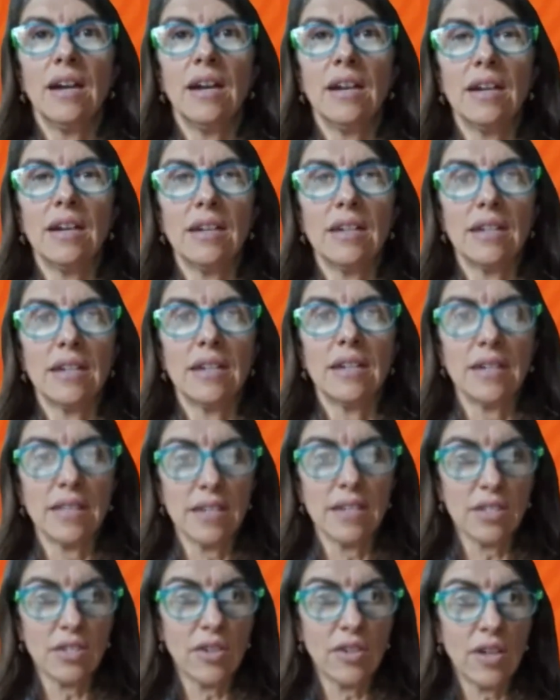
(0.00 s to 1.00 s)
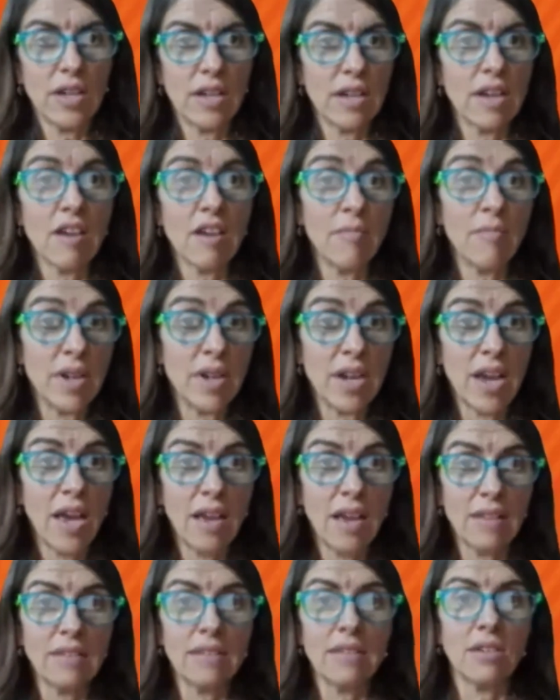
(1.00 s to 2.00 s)
the Australian government
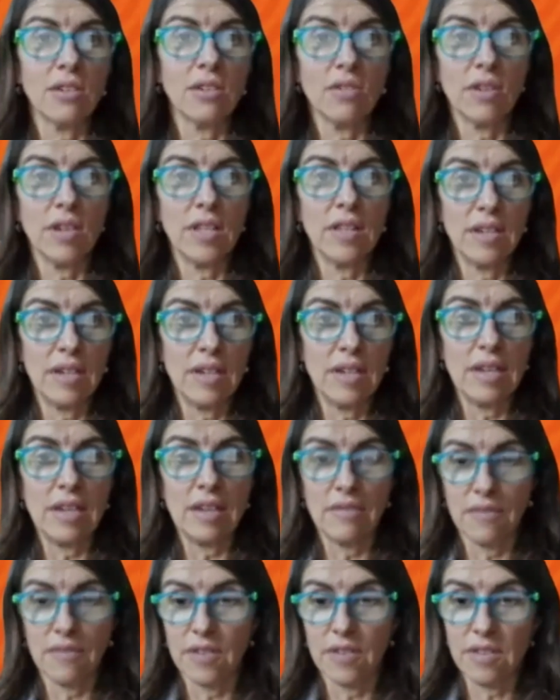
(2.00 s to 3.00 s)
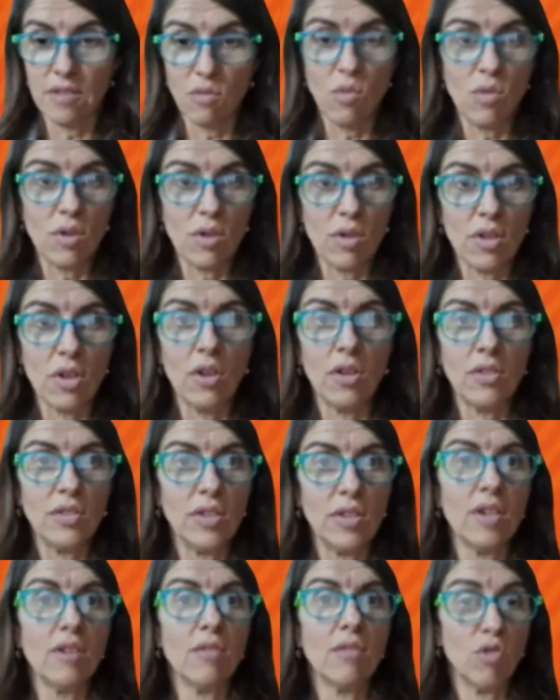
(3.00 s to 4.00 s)
has agreed that if it's awarded the
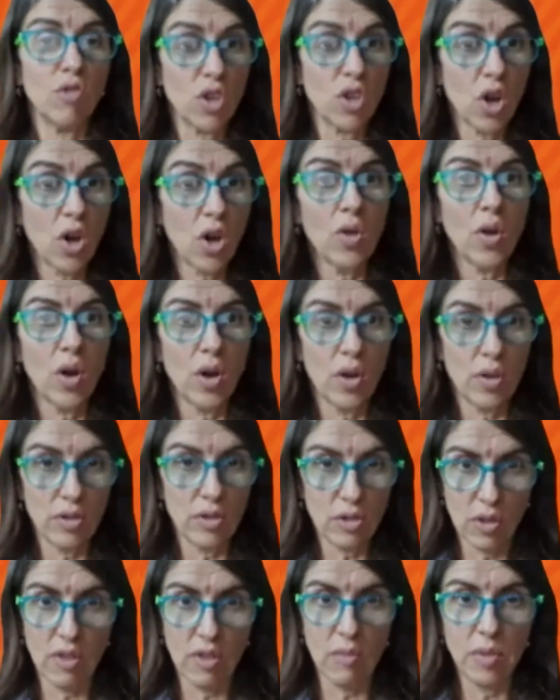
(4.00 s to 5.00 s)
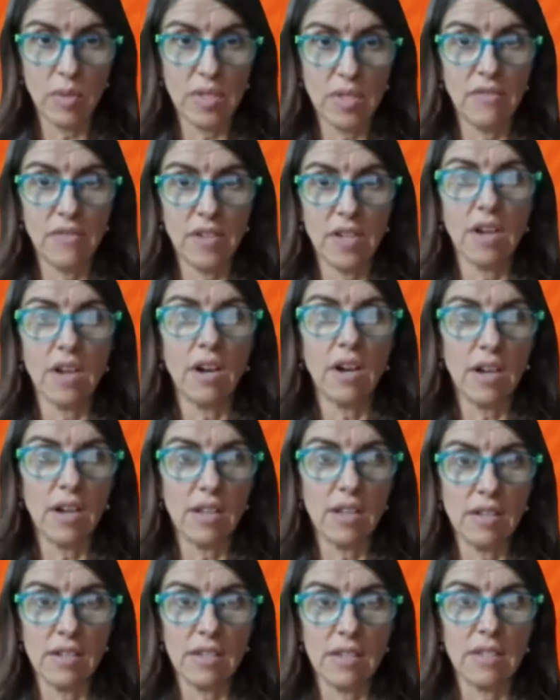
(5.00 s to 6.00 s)
hosting, it would co-host with the Pacific
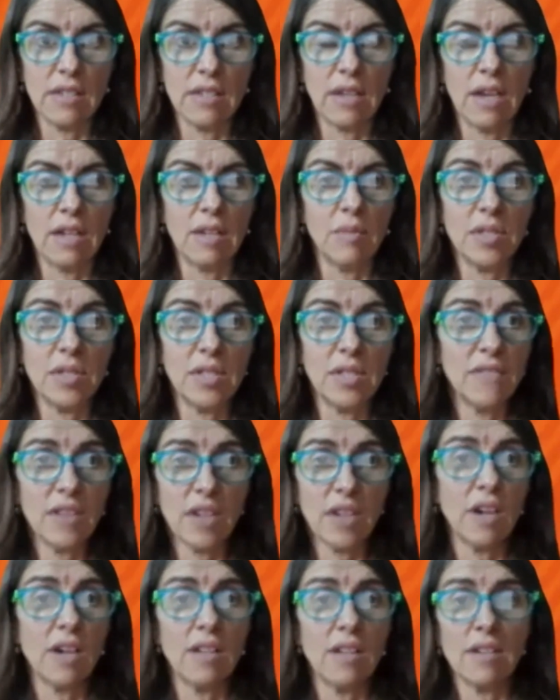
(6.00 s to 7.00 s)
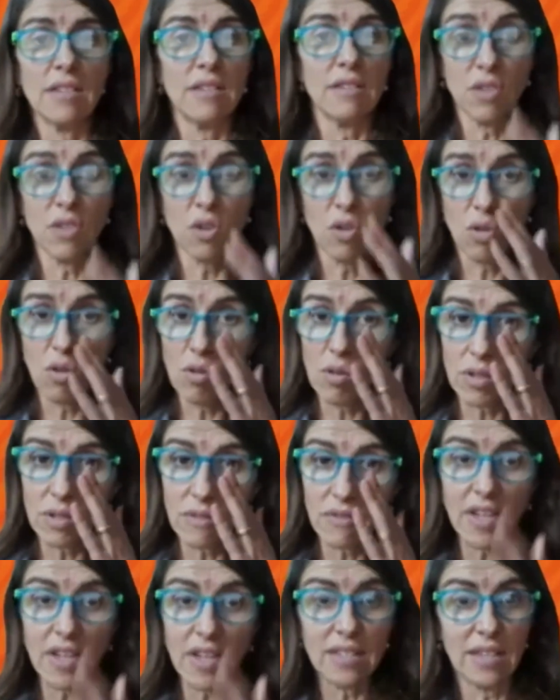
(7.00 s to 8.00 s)
Islands. And the Pacific Islands, of course,
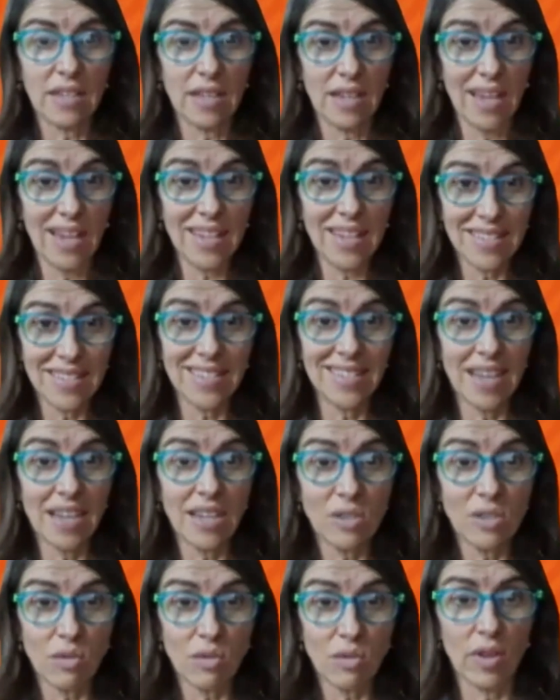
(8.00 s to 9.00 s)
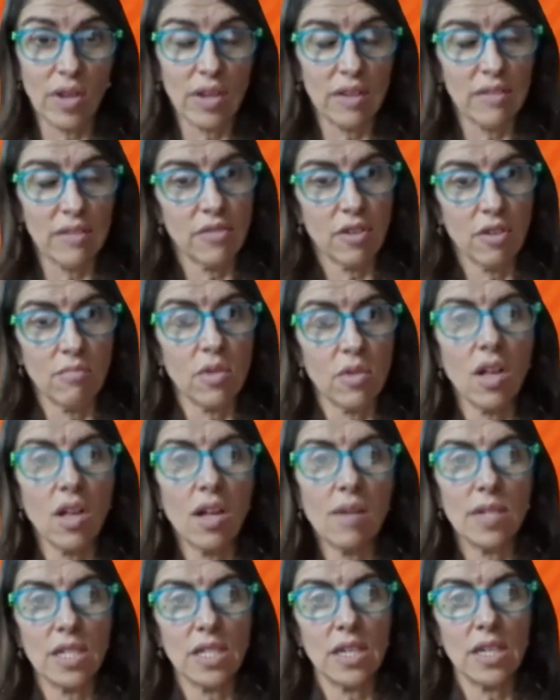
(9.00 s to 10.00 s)
face an existential threat from
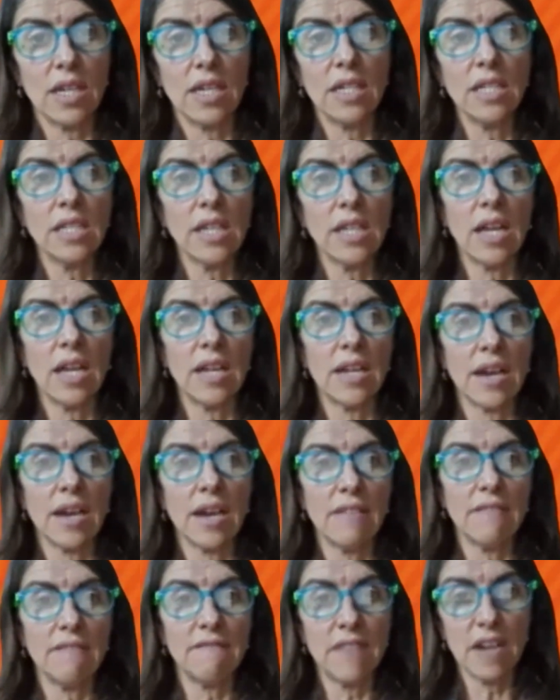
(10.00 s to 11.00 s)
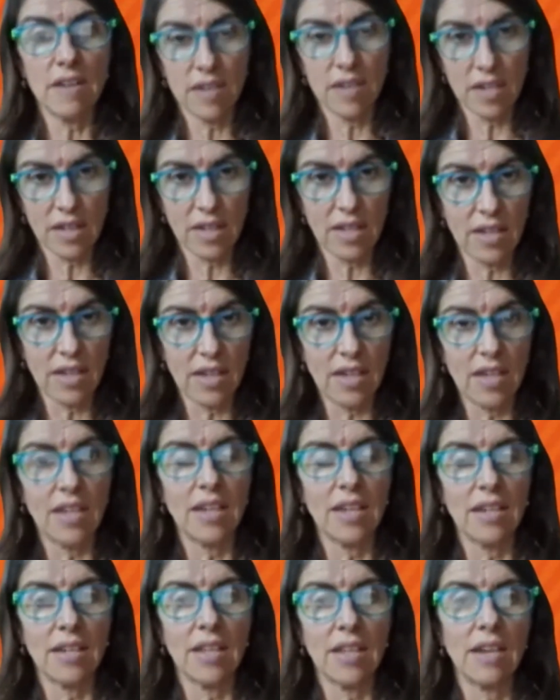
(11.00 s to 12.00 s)
climate change and are very clear
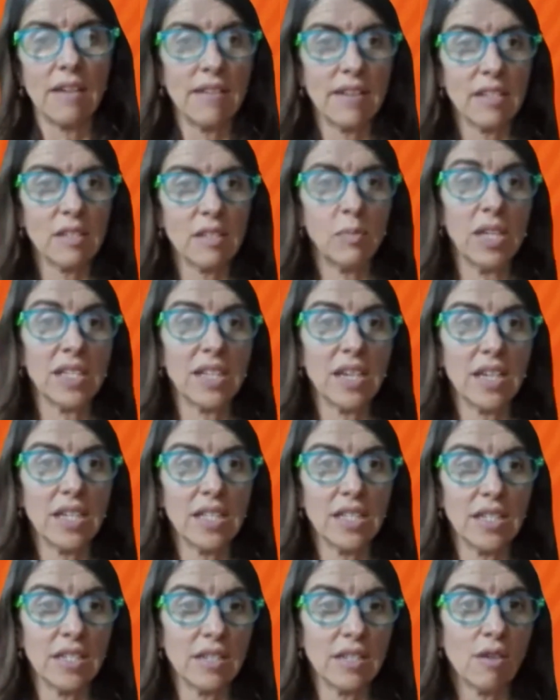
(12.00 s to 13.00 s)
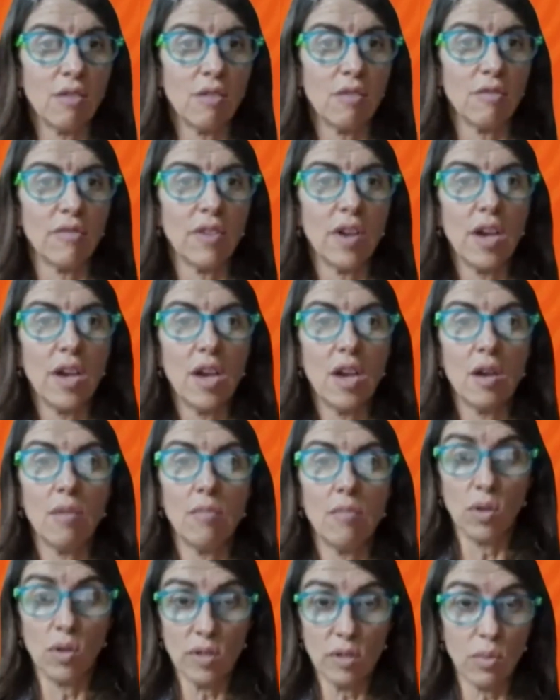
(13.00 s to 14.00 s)
in their expectations of
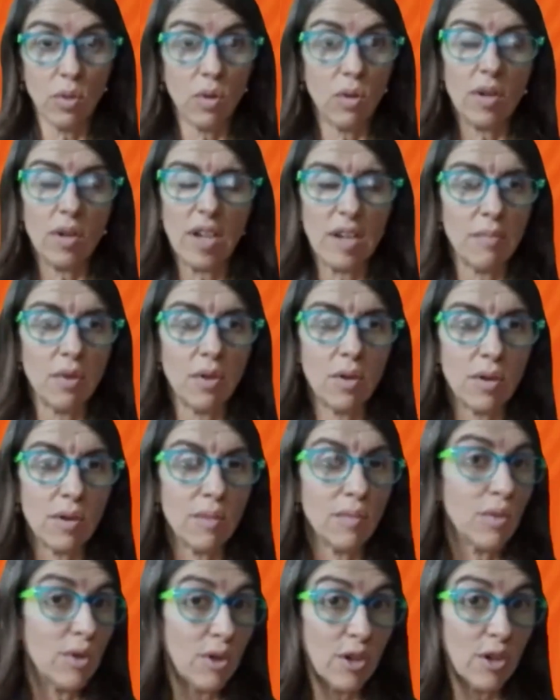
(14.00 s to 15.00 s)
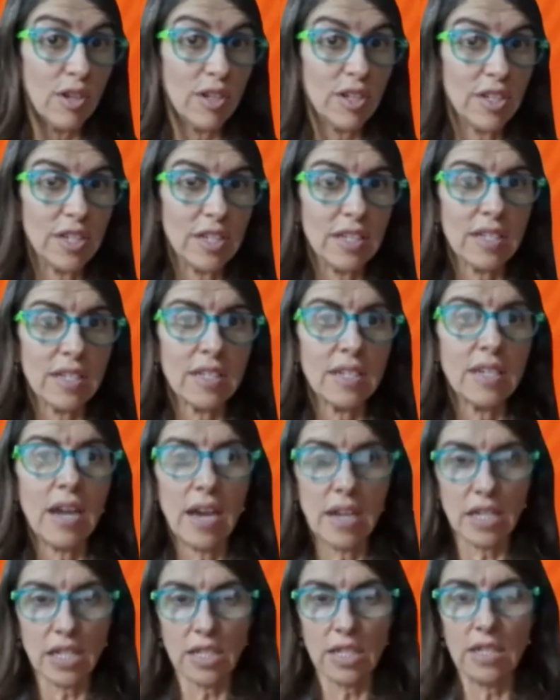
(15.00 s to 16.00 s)
more support and more urgent
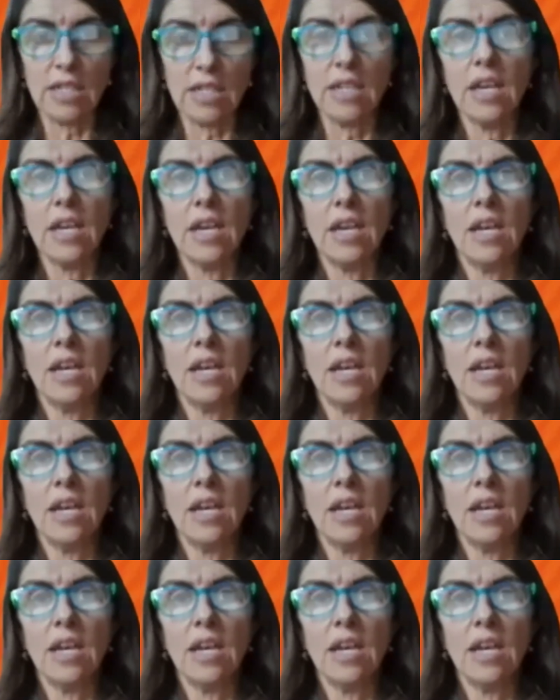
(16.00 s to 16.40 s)
action.